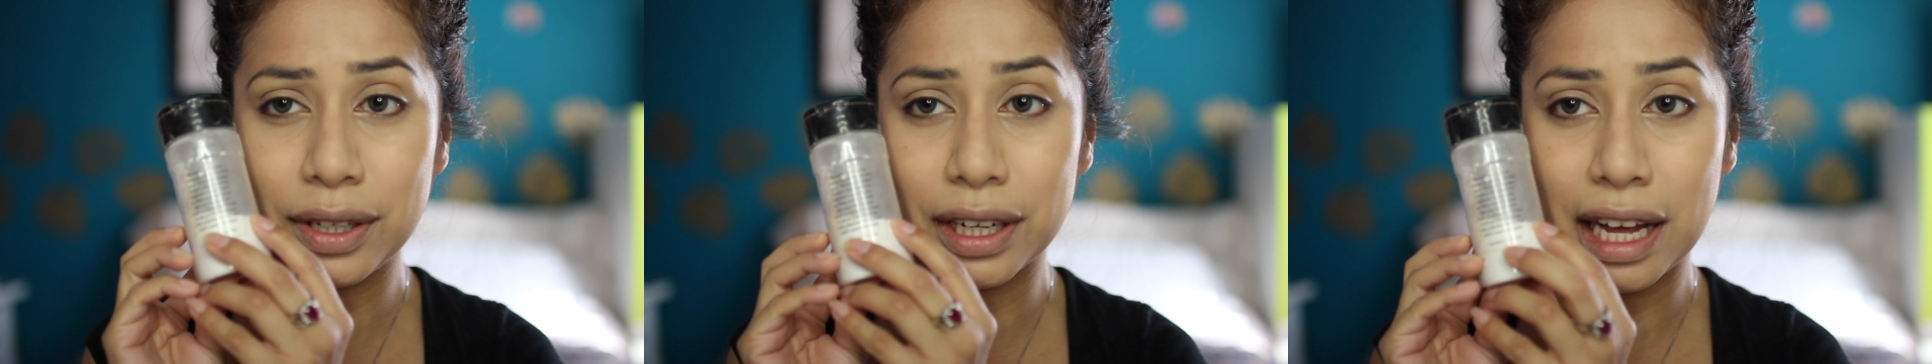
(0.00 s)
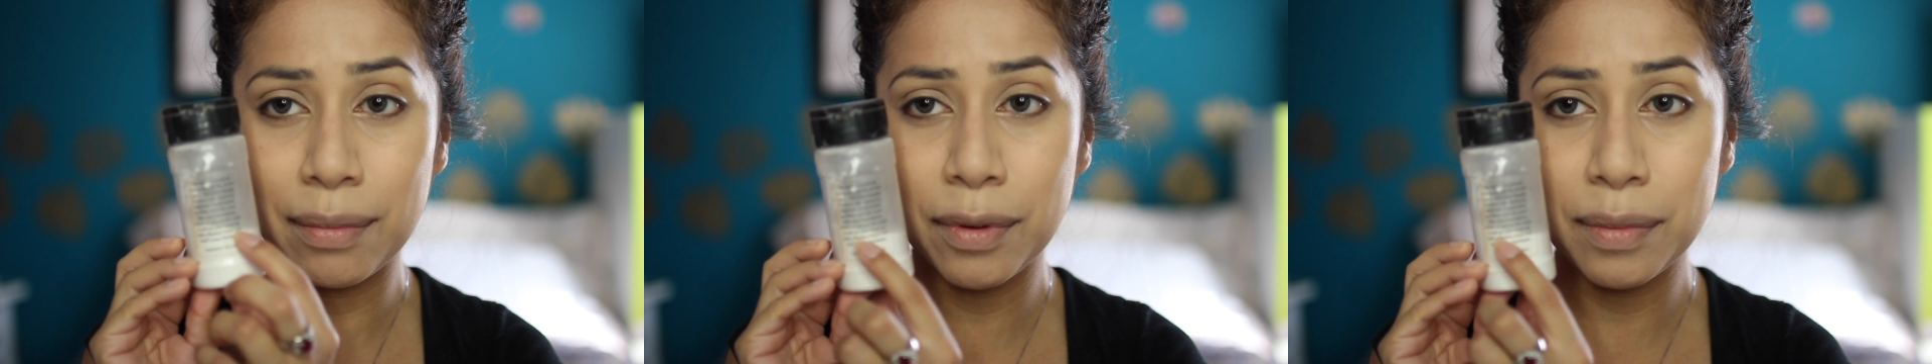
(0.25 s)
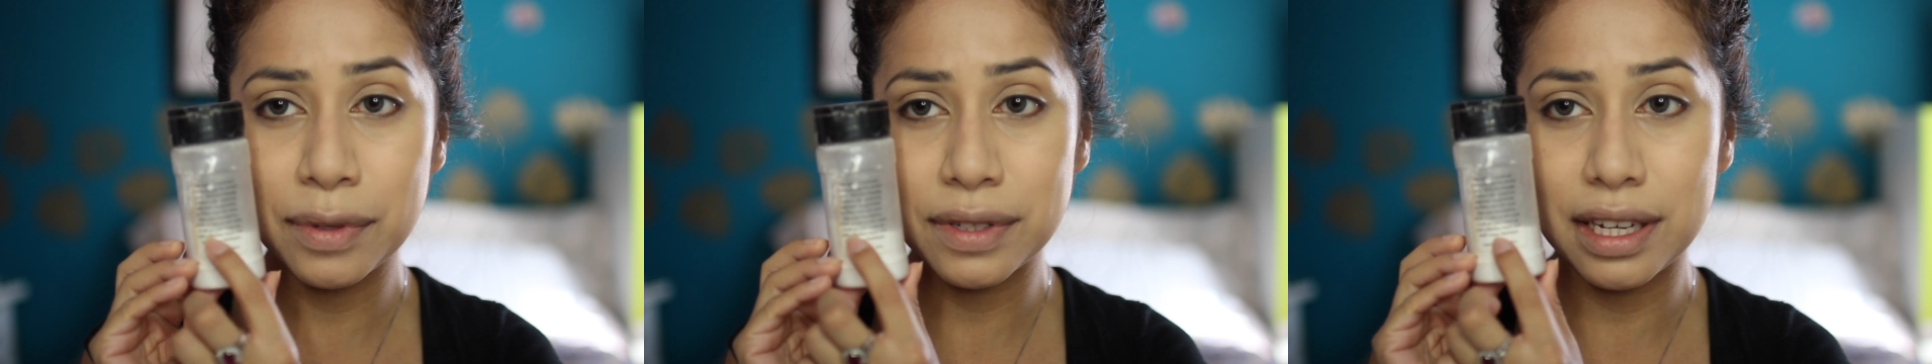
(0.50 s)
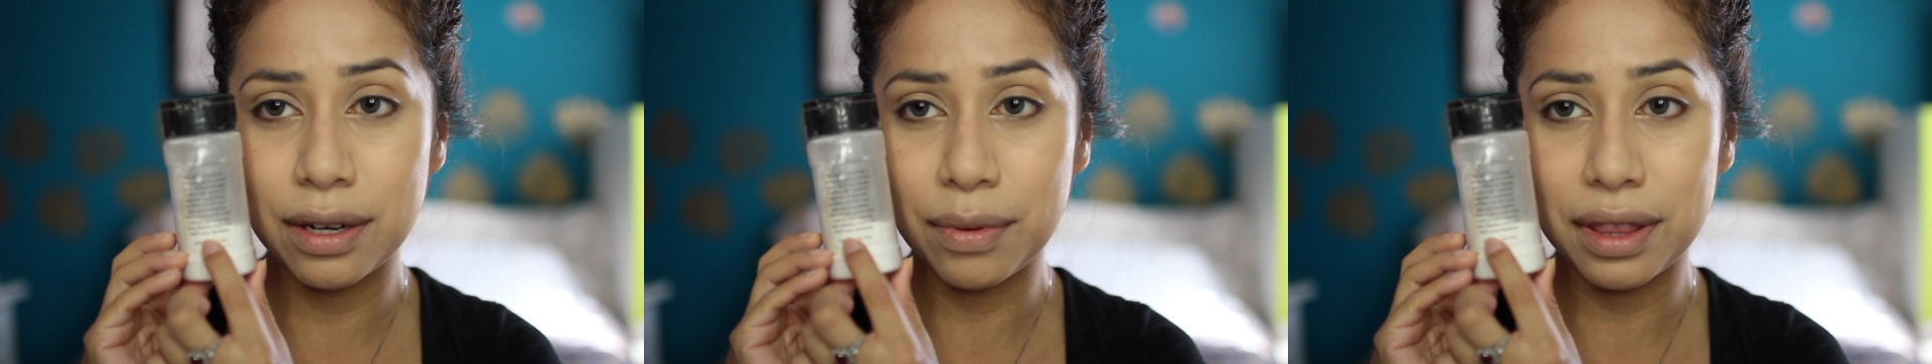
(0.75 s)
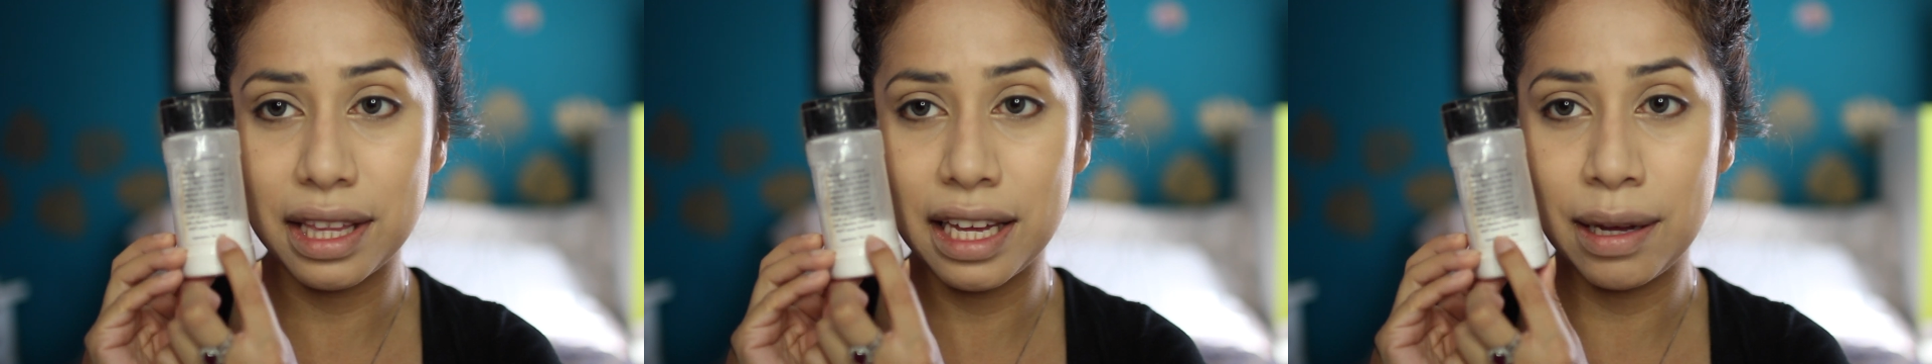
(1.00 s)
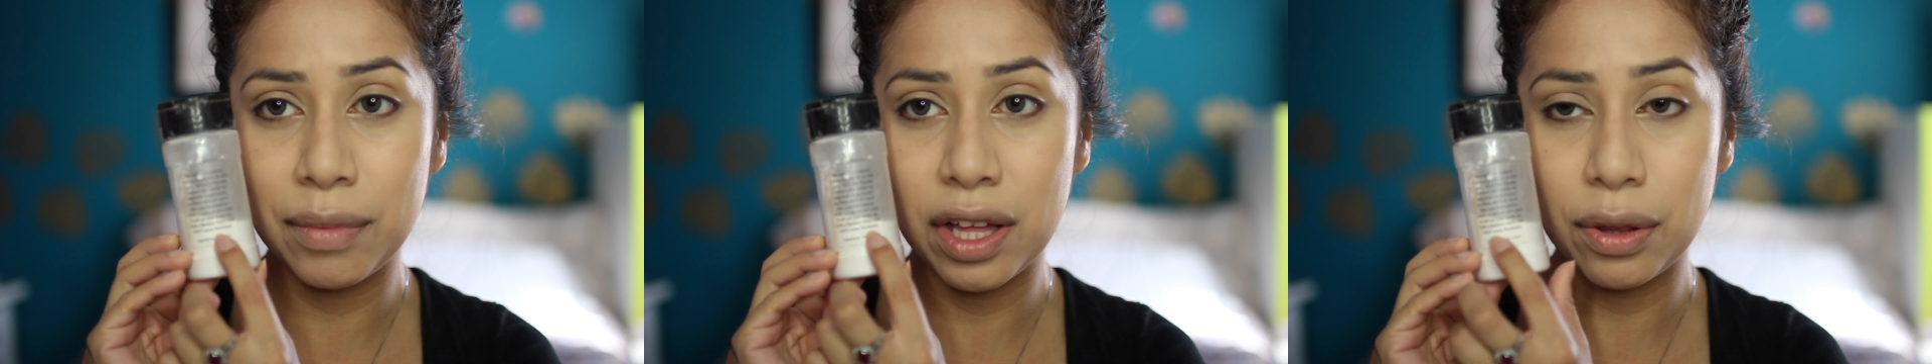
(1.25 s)
Look, I'm almost done with it.
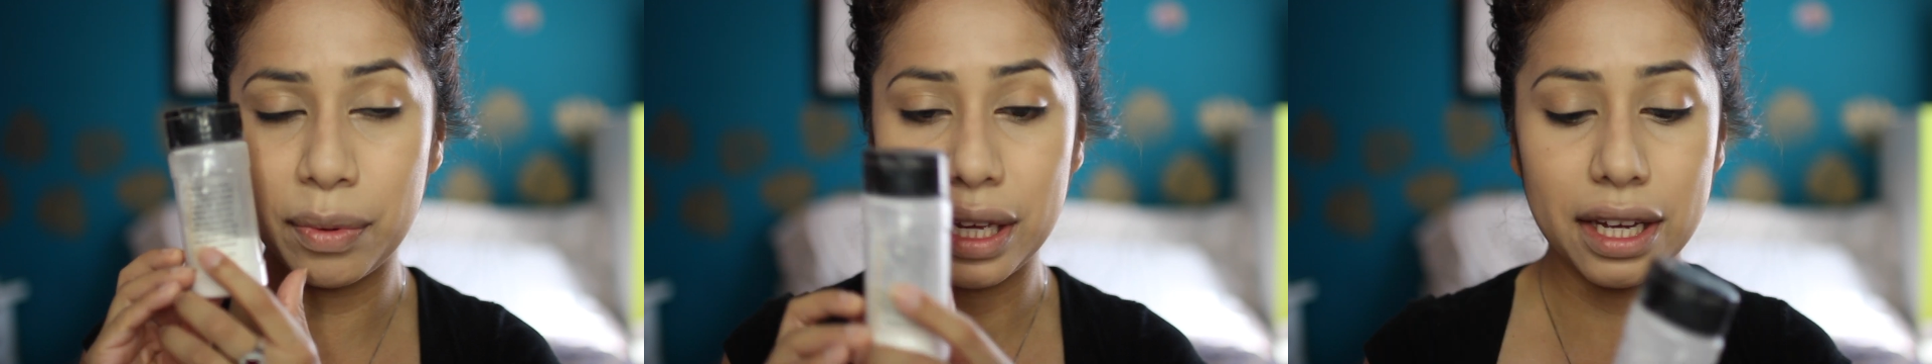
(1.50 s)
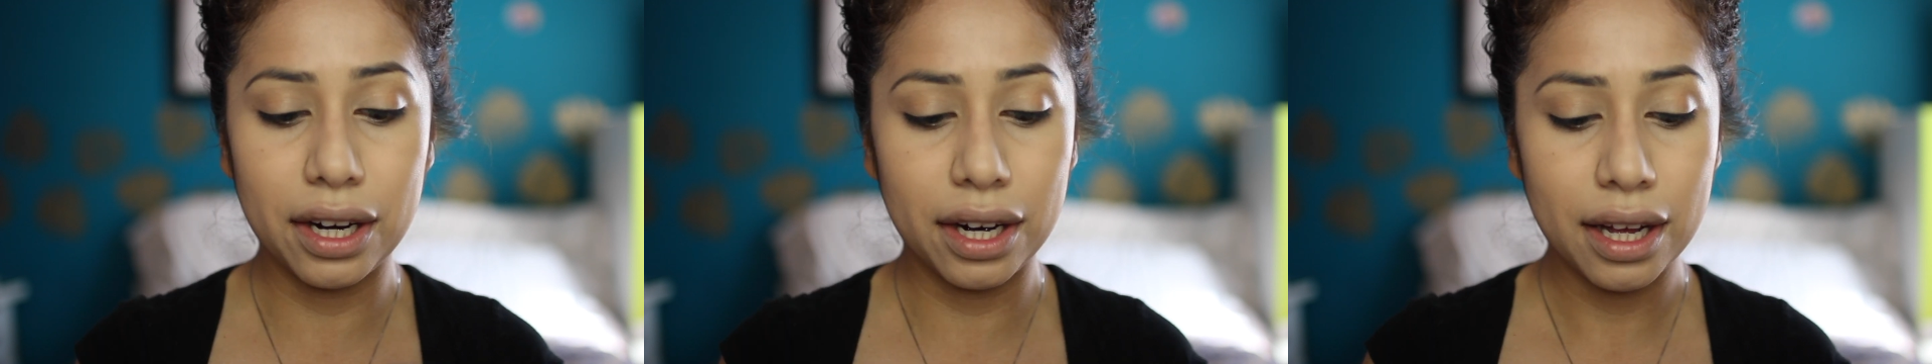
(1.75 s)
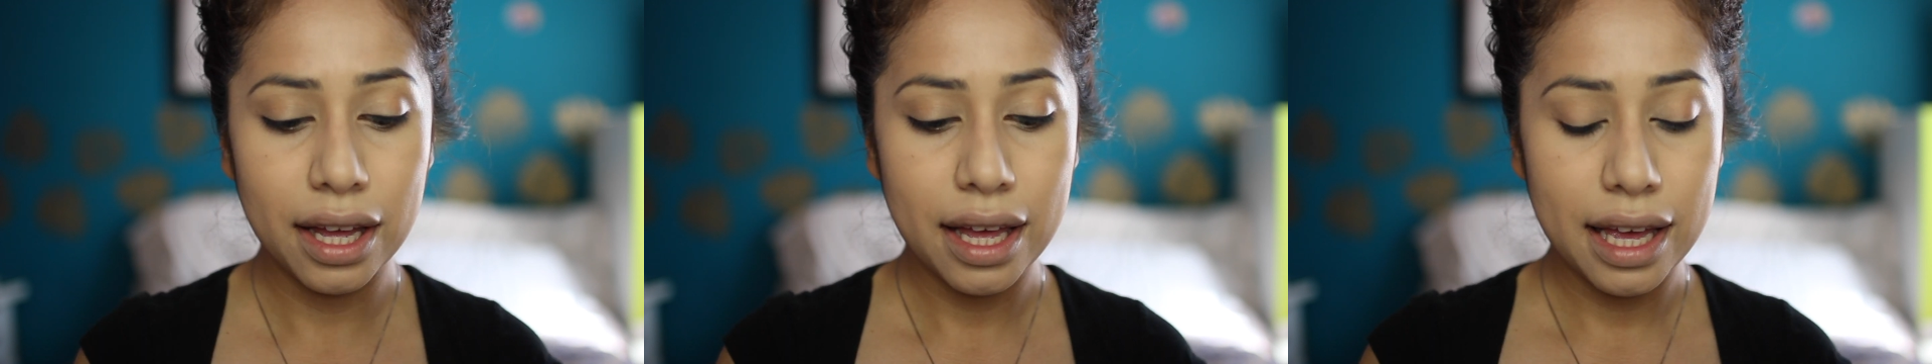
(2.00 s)
I'm all the way here.